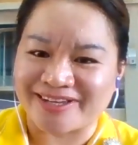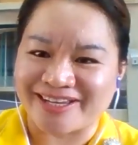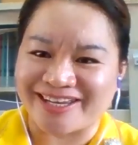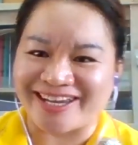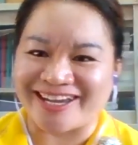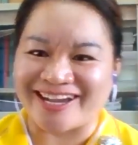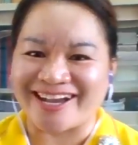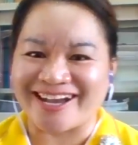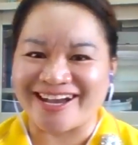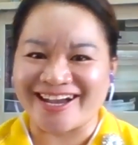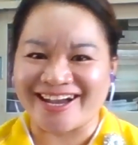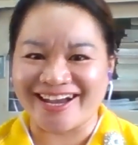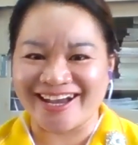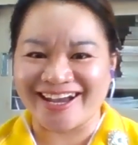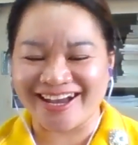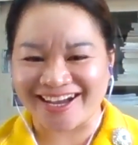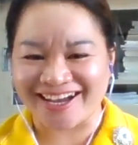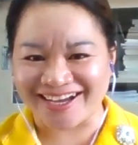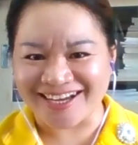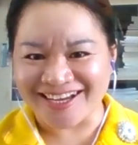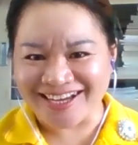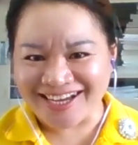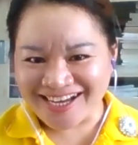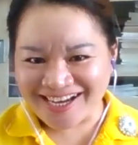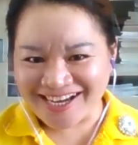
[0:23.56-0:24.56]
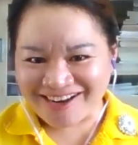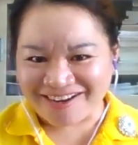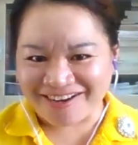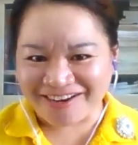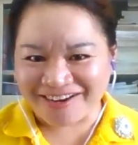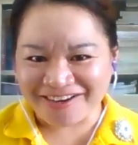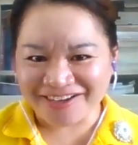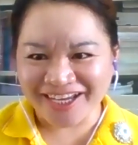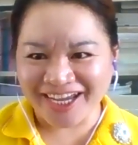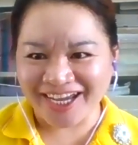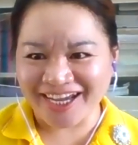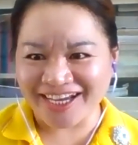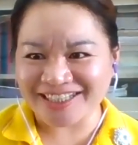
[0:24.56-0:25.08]
Yeah.
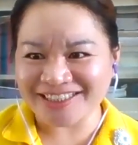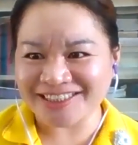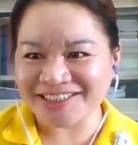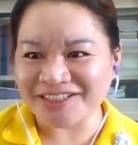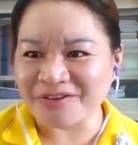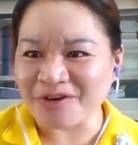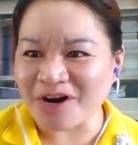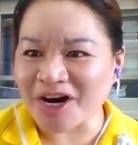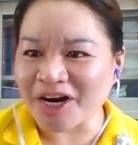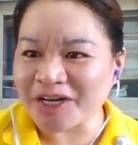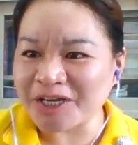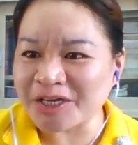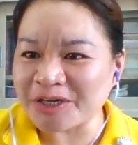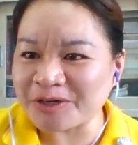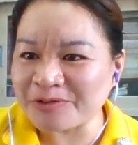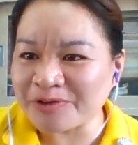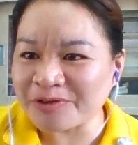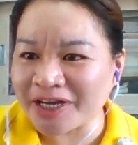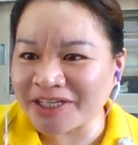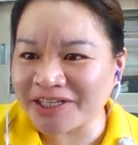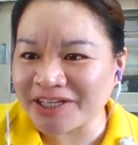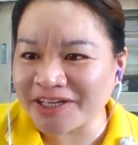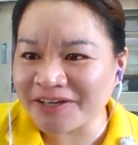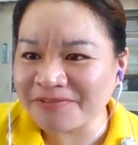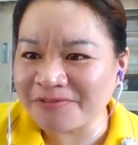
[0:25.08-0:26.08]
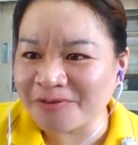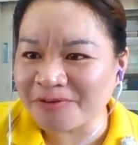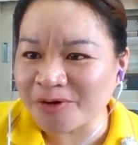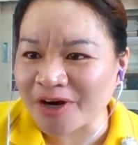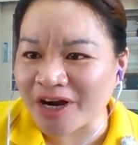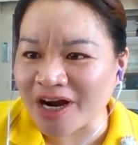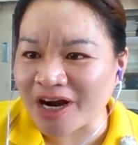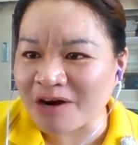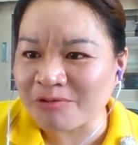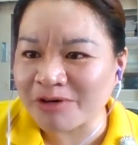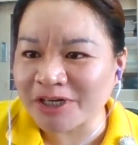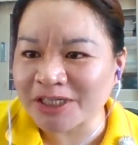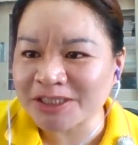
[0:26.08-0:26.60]
Okay, so are you ready for
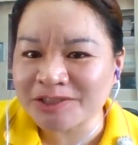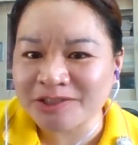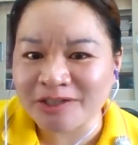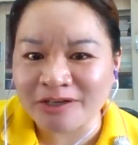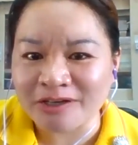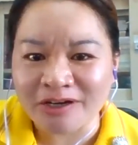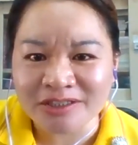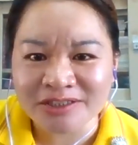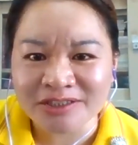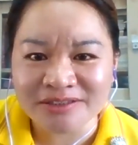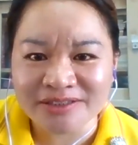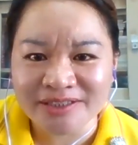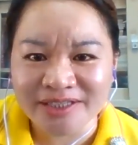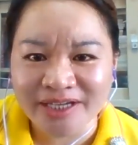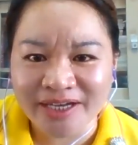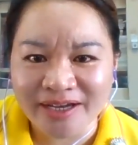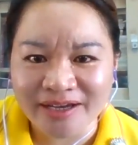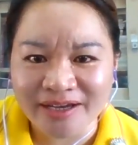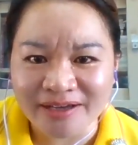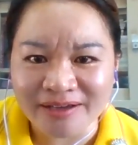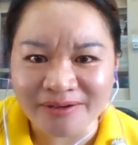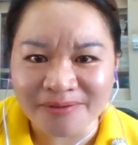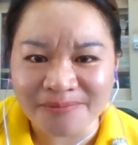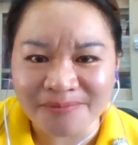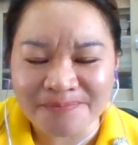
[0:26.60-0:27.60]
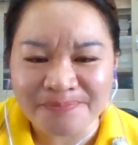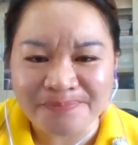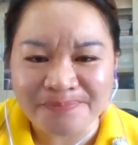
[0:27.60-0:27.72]
our talk today?